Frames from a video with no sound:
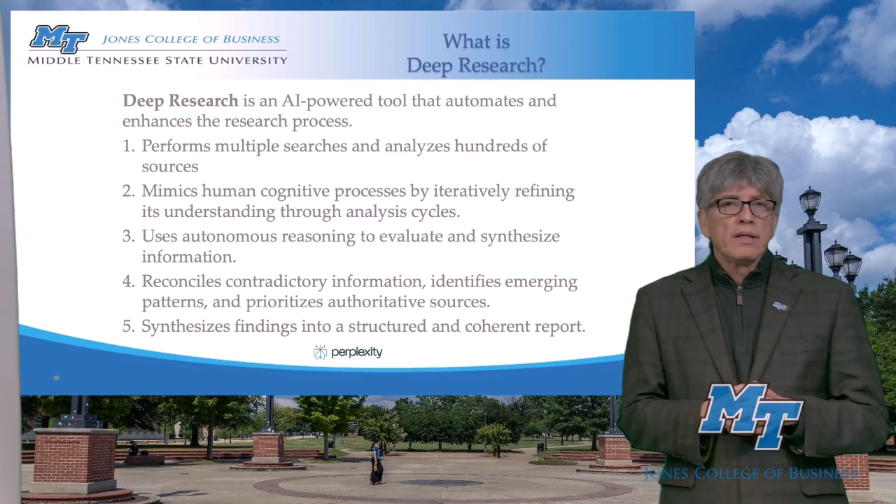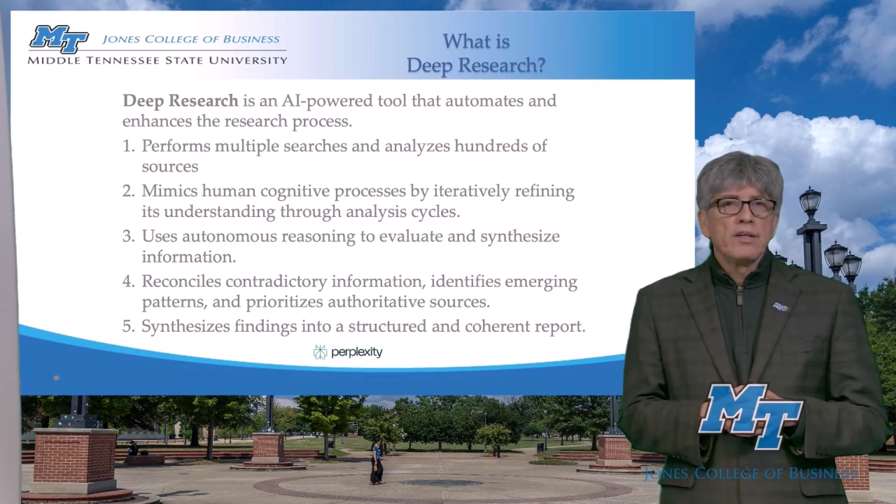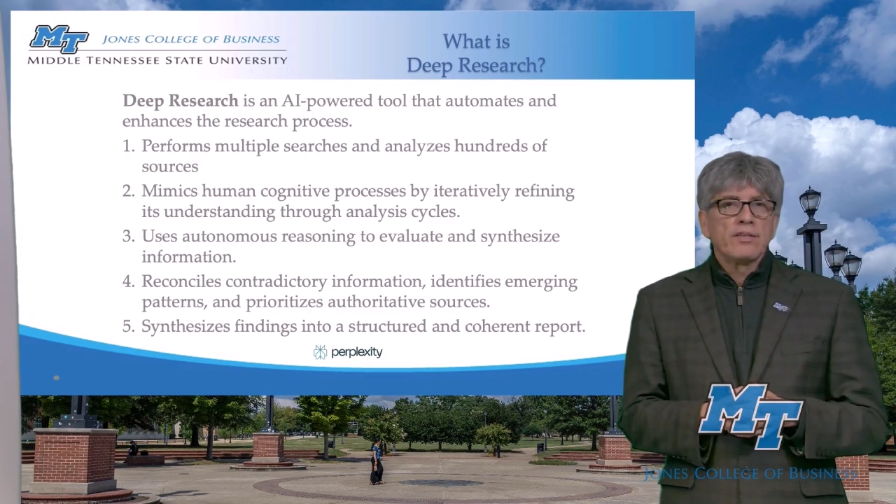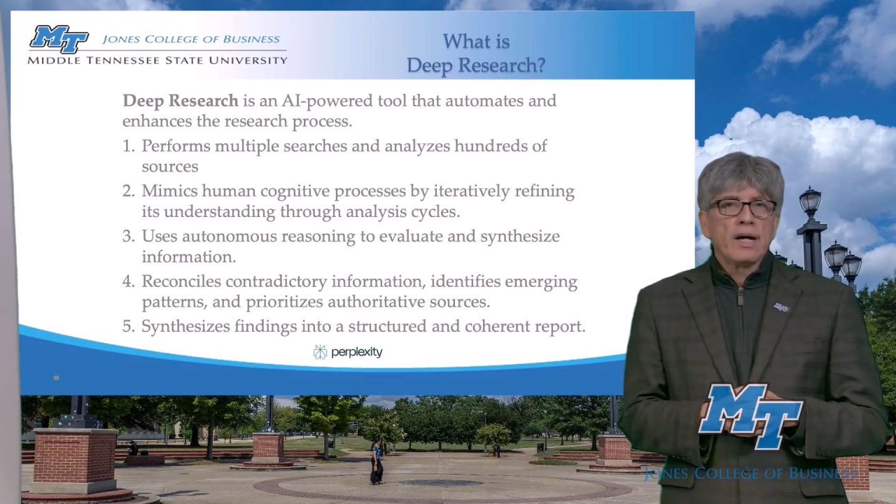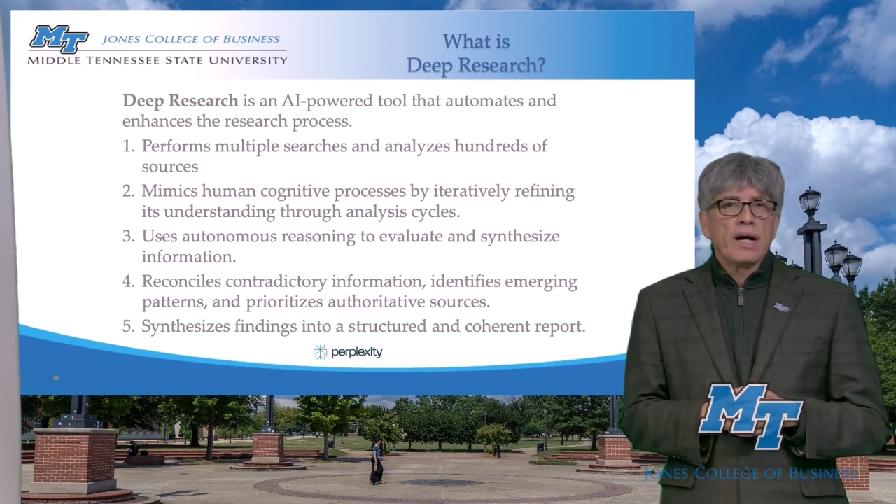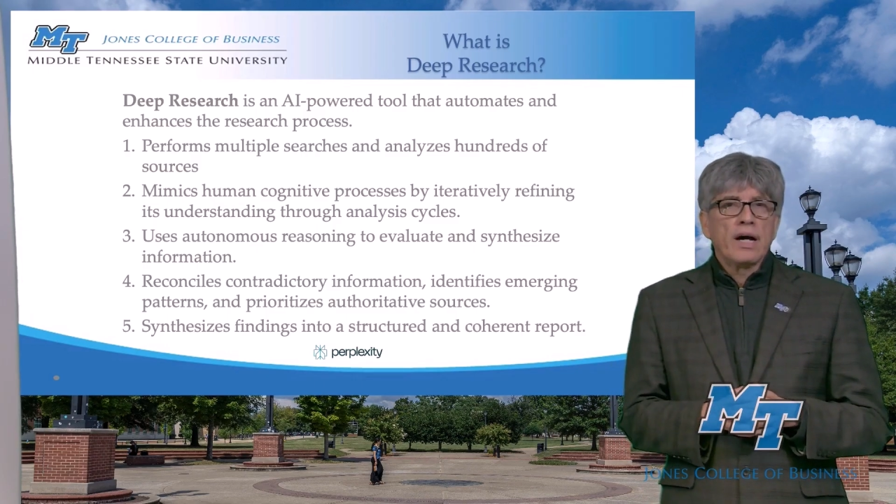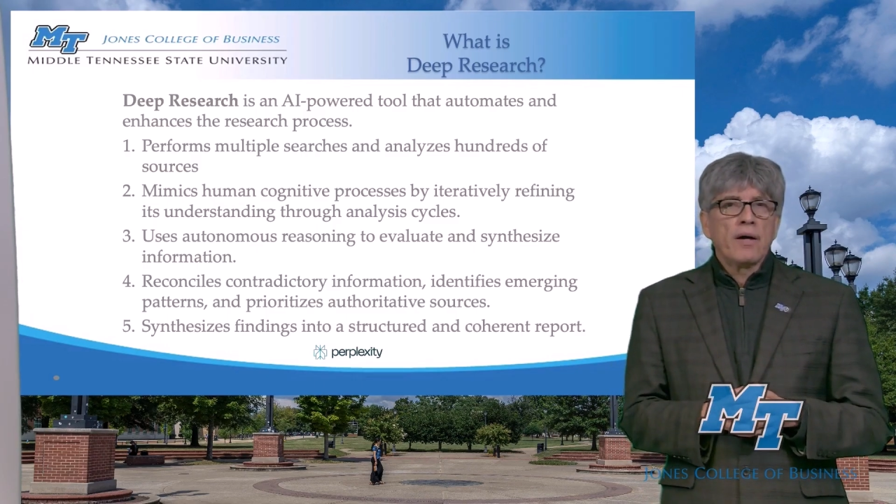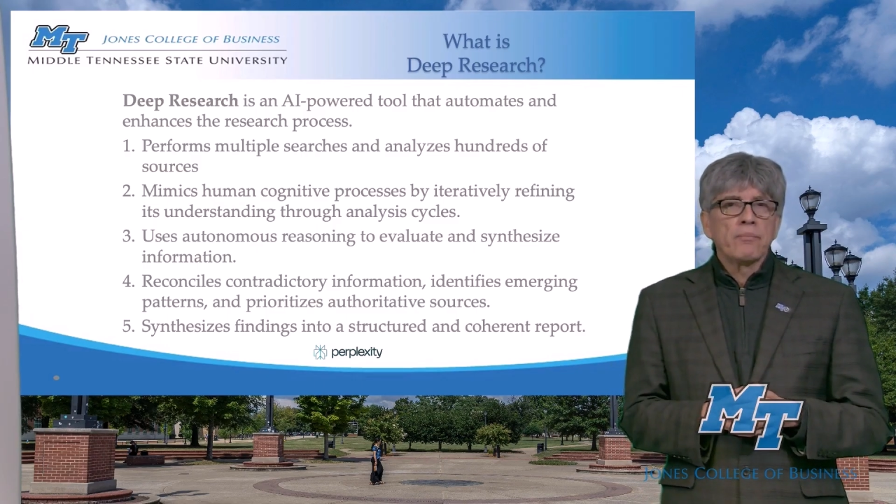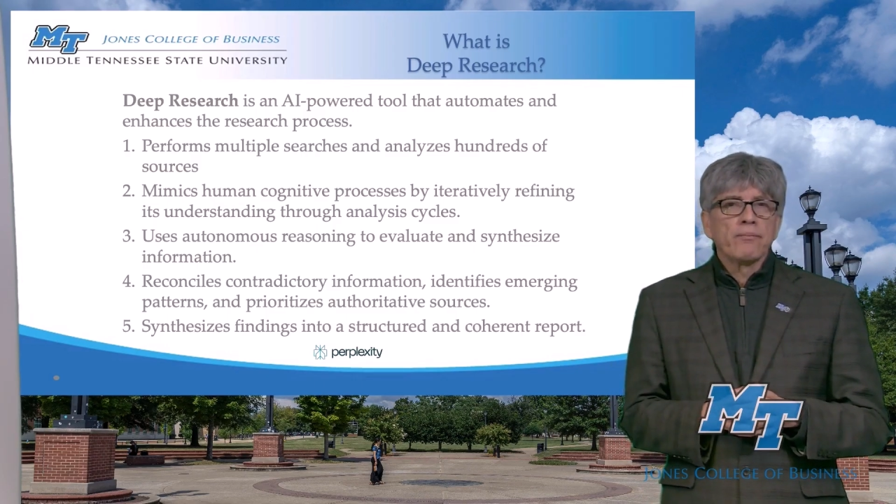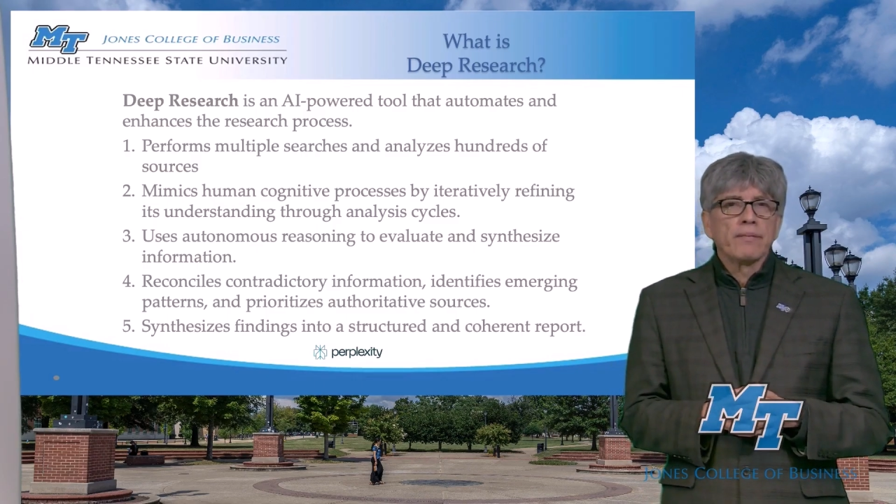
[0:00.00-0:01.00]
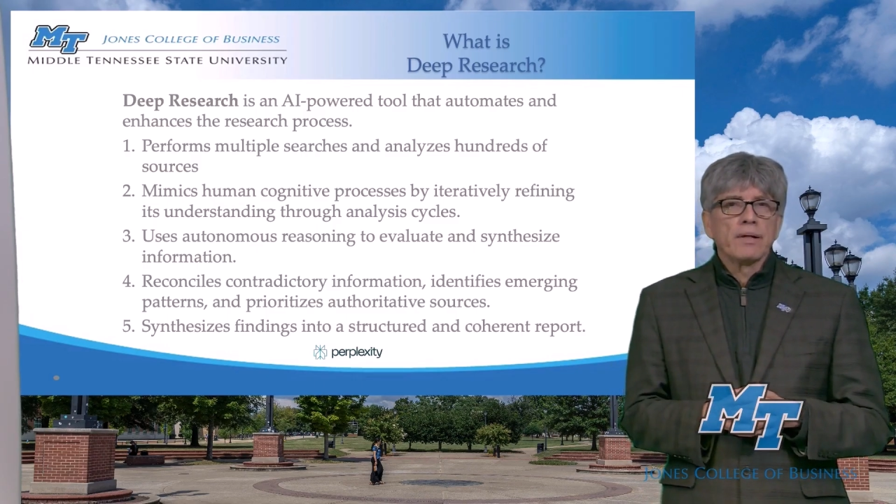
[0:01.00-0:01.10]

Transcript: It's a